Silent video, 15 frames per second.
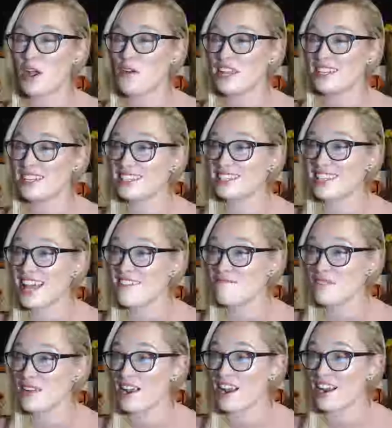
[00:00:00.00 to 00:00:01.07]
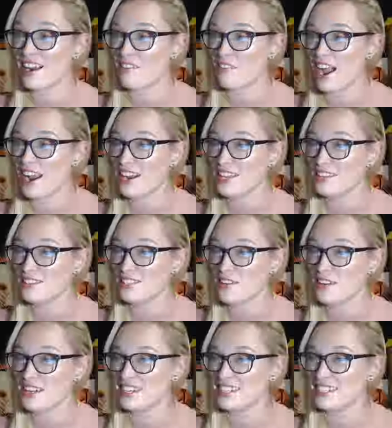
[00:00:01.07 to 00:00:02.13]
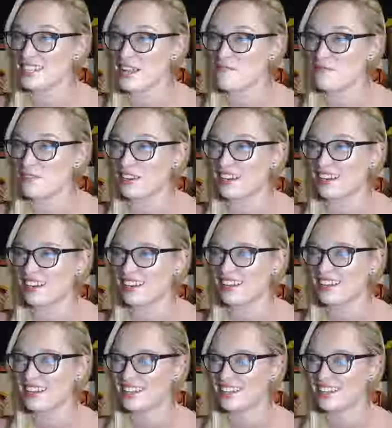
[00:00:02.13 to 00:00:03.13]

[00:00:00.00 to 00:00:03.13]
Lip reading: showing December. Why are you showing December?